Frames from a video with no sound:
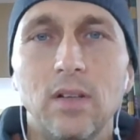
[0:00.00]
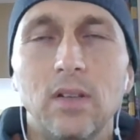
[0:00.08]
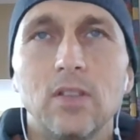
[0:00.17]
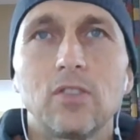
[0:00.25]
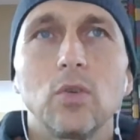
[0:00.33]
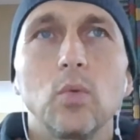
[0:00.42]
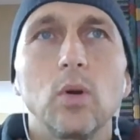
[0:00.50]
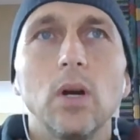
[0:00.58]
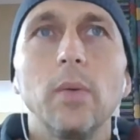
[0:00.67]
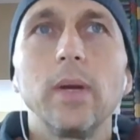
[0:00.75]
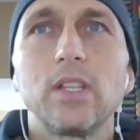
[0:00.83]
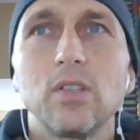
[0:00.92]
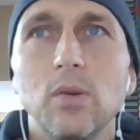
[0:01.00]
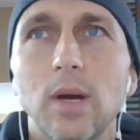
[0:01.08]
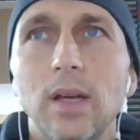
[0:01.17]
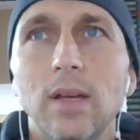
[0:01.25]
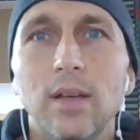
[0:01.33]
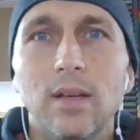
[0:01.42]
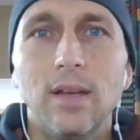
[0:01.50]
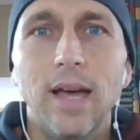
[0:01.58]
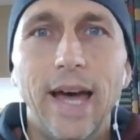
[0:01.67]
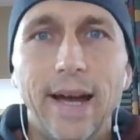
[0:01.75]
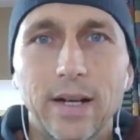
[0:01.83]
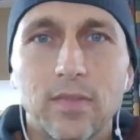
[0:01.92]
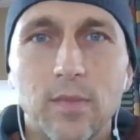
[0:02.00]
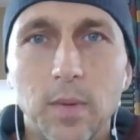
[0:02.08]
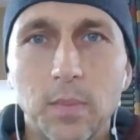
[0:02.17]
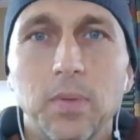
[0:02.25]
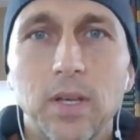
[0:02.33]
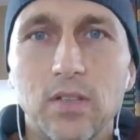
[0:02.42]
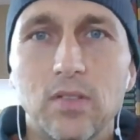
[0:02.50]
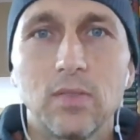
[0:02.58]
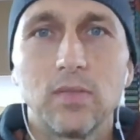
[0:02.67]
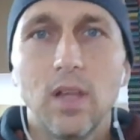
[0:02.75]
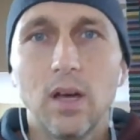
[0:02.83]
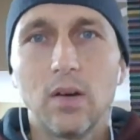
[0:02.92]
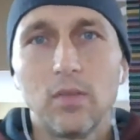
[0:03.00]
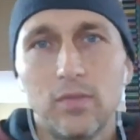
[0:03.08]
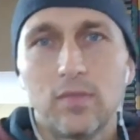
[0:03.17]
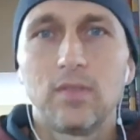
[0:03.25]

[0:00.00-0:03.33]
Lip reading: So were we to act from a place of love,